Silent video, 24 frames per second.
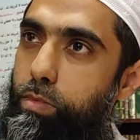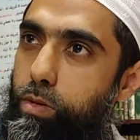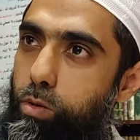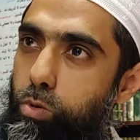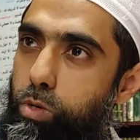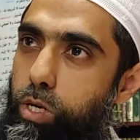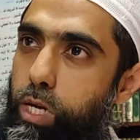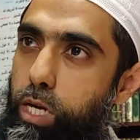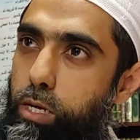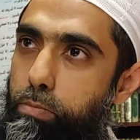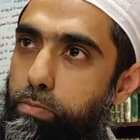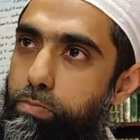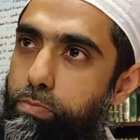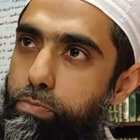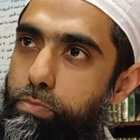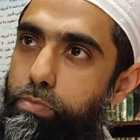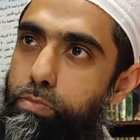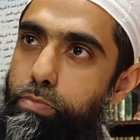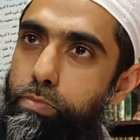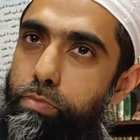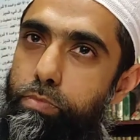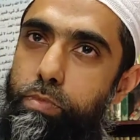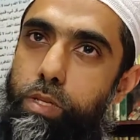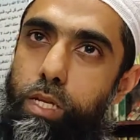Okay?
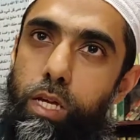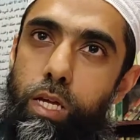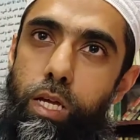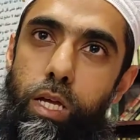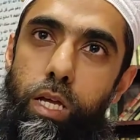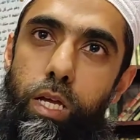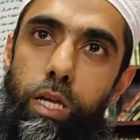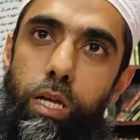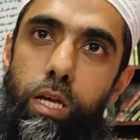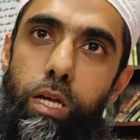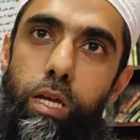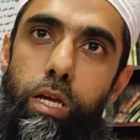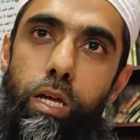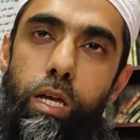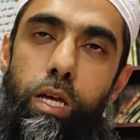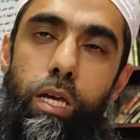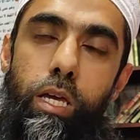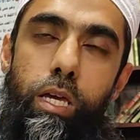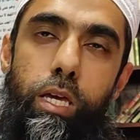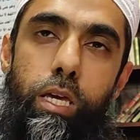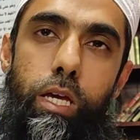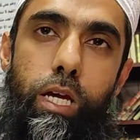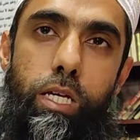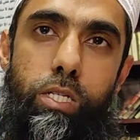
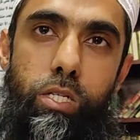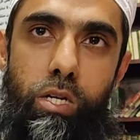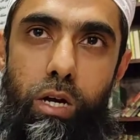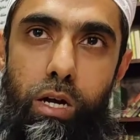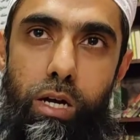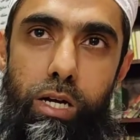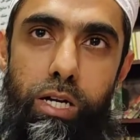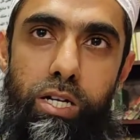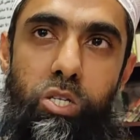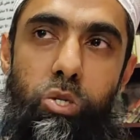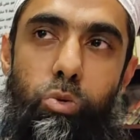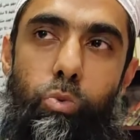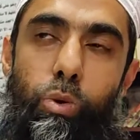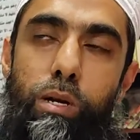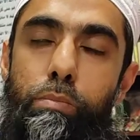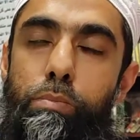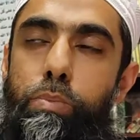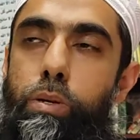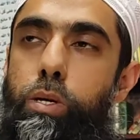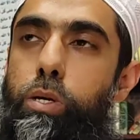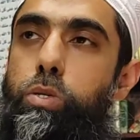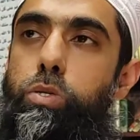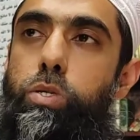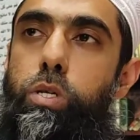He has cursed one
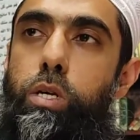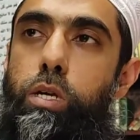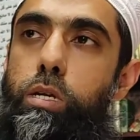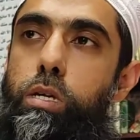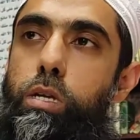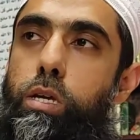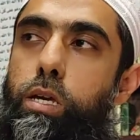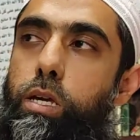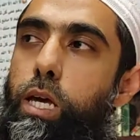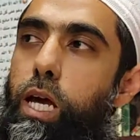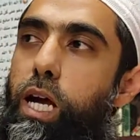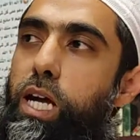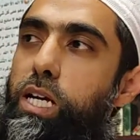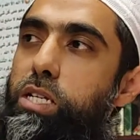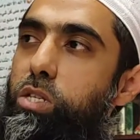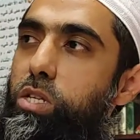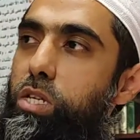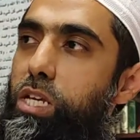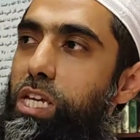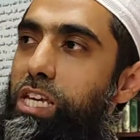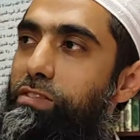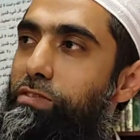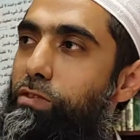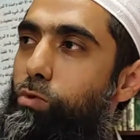person, he
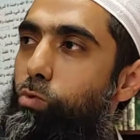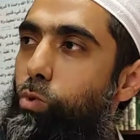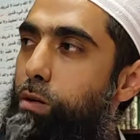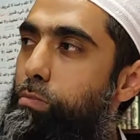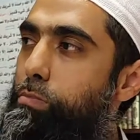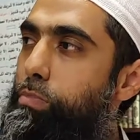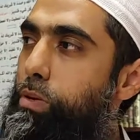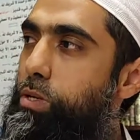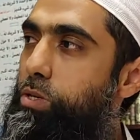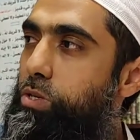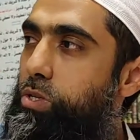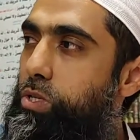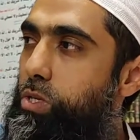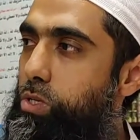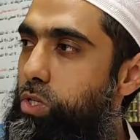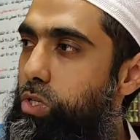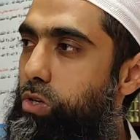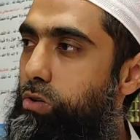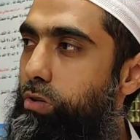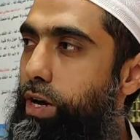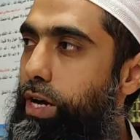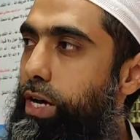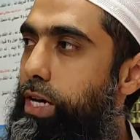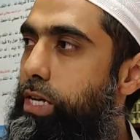hasn't given one
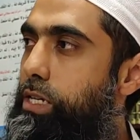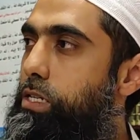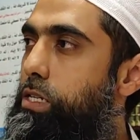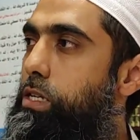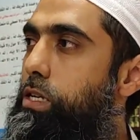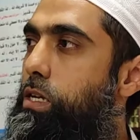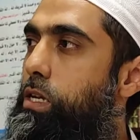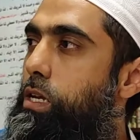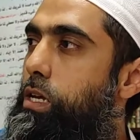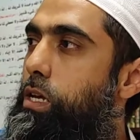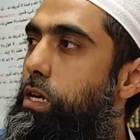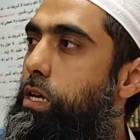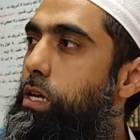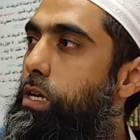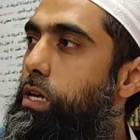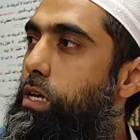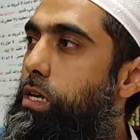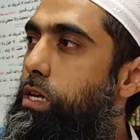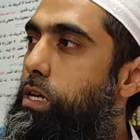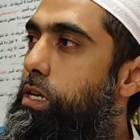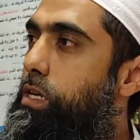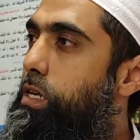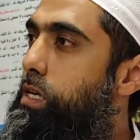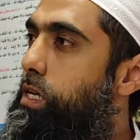person's right,
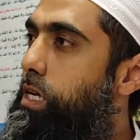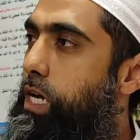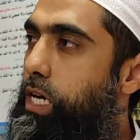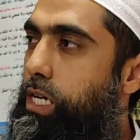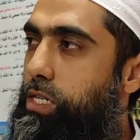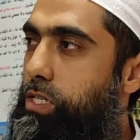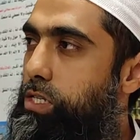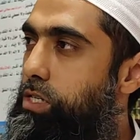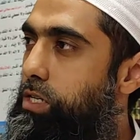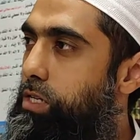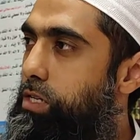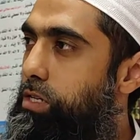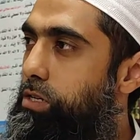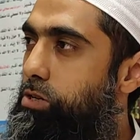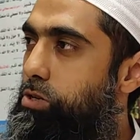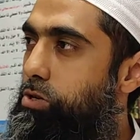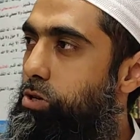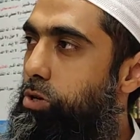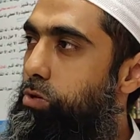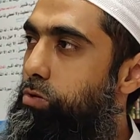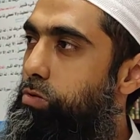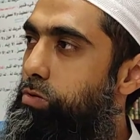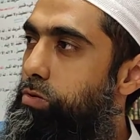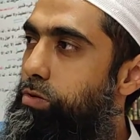he has, you
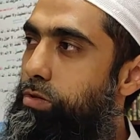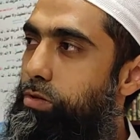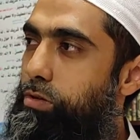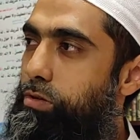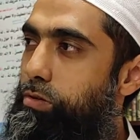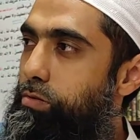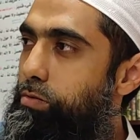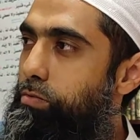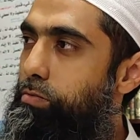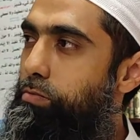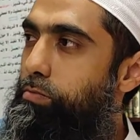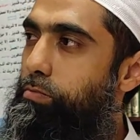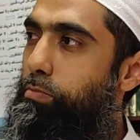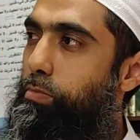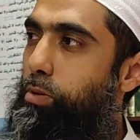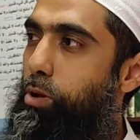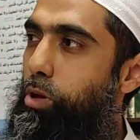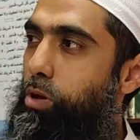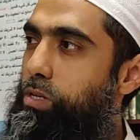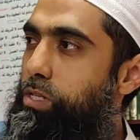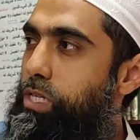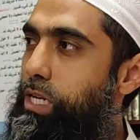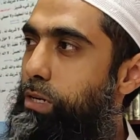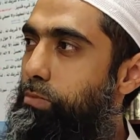know,
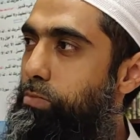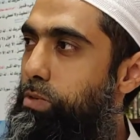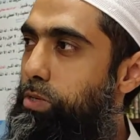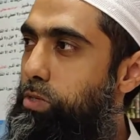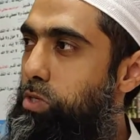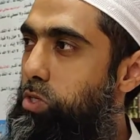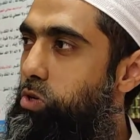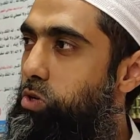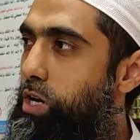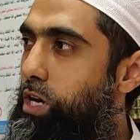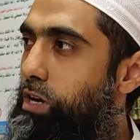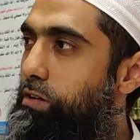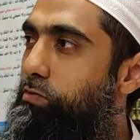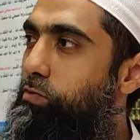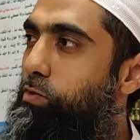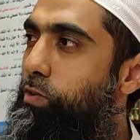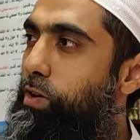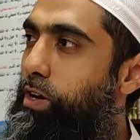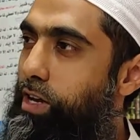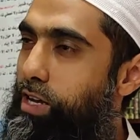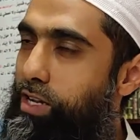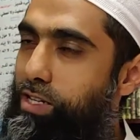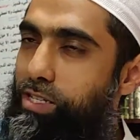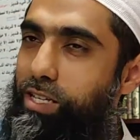blocked someone's
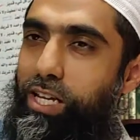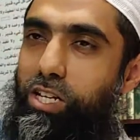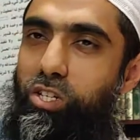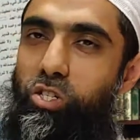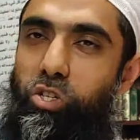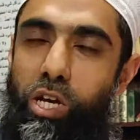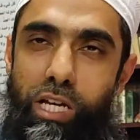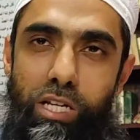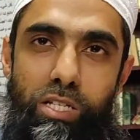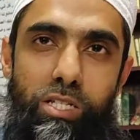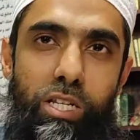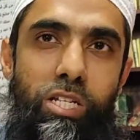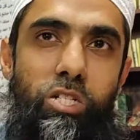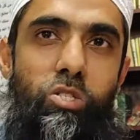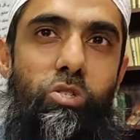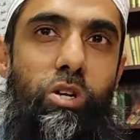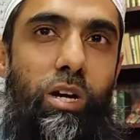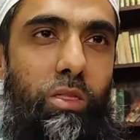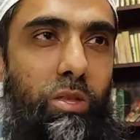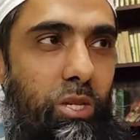driveway, etc., etc.